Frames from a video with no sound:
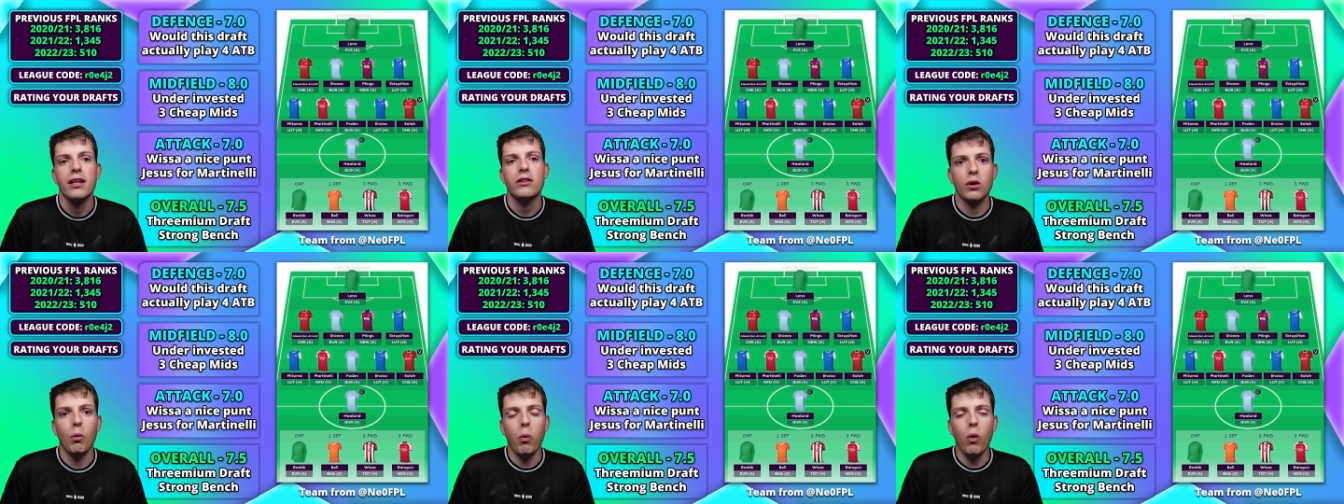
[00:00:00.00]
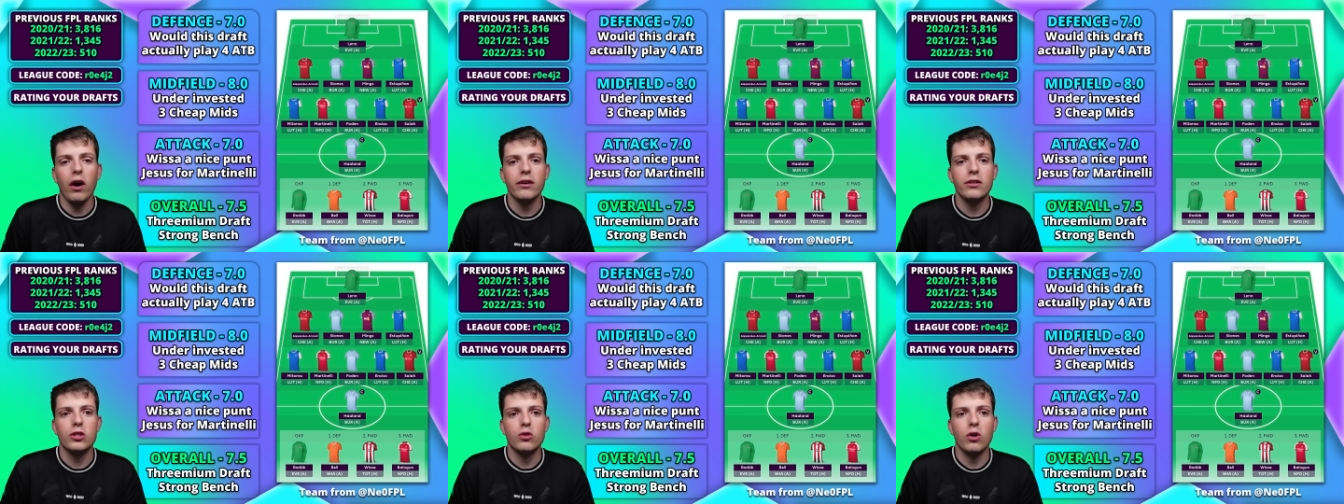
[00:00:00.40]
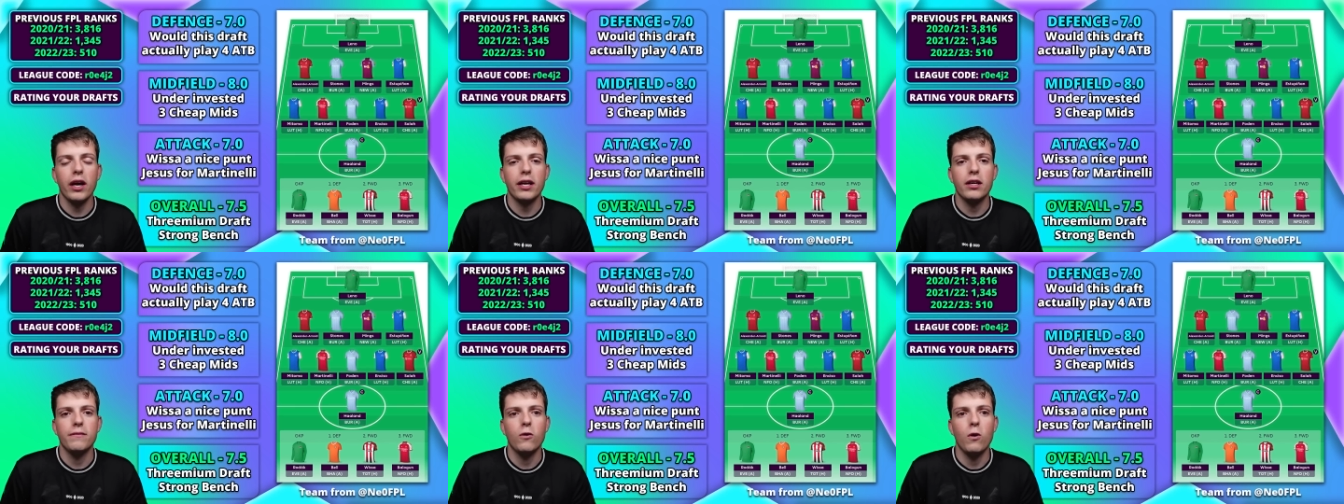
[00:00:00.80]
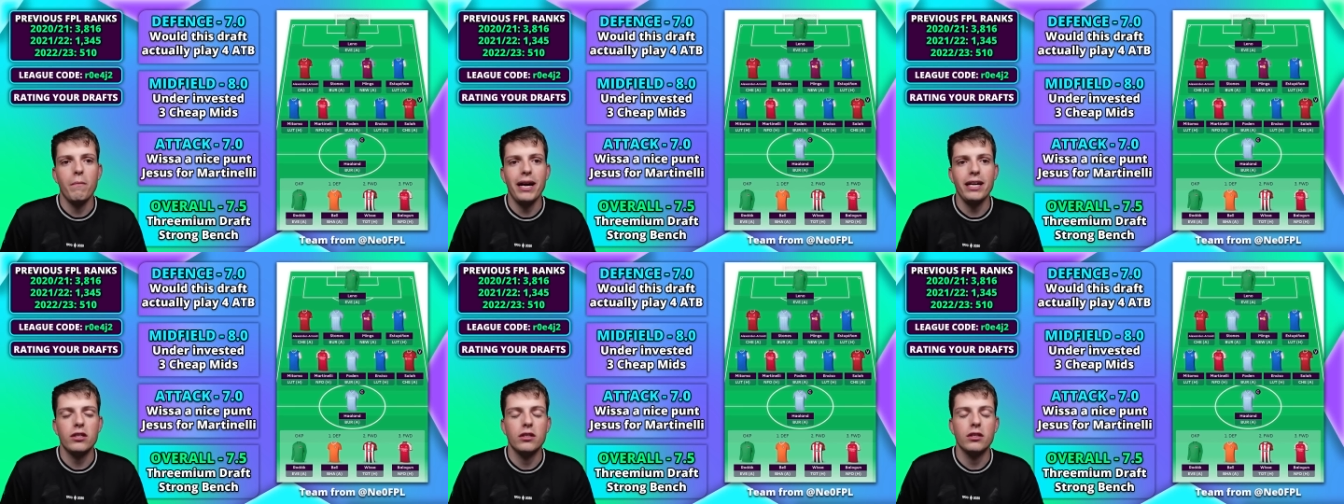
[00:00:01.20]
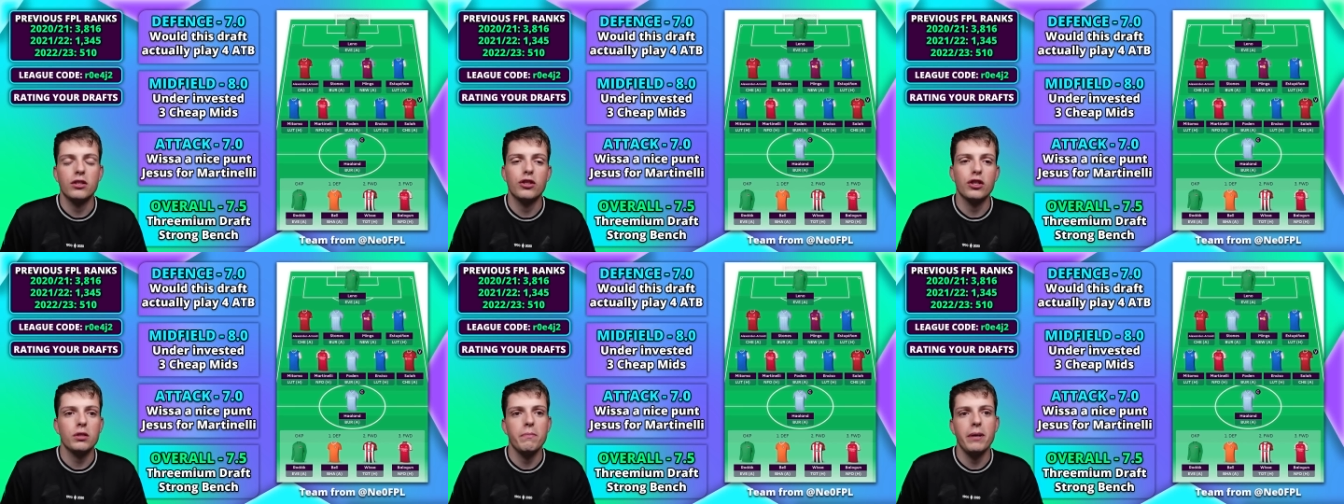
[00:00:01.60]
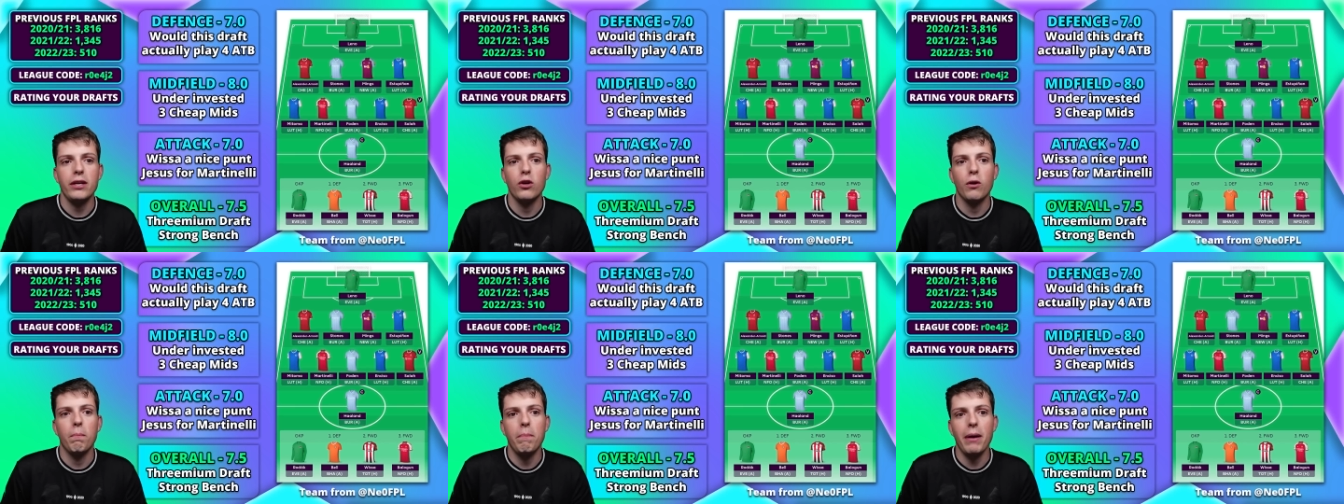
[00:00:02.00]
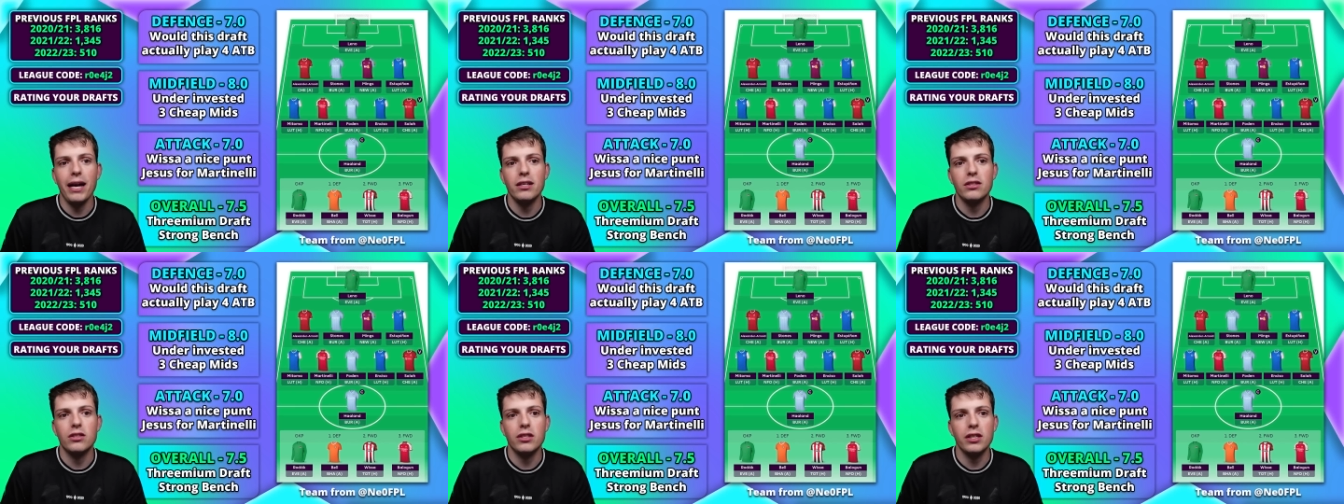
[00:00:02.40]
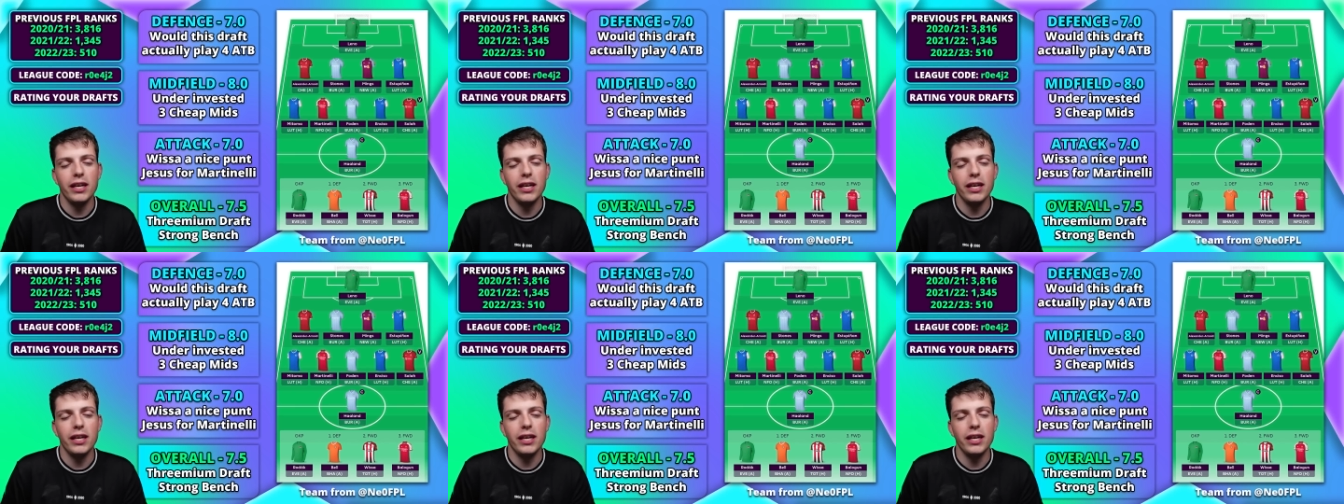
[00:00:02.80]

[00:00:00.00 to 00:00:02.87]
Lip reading: The one striker formations just mean your bench